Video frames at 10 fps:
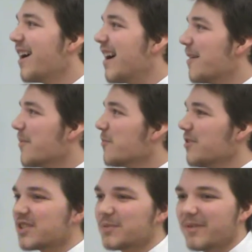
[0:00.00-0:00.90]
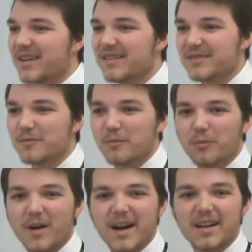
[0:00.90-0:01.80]
Um, and we'll explain
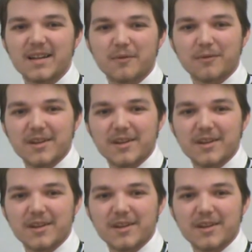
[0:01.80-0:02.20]
why,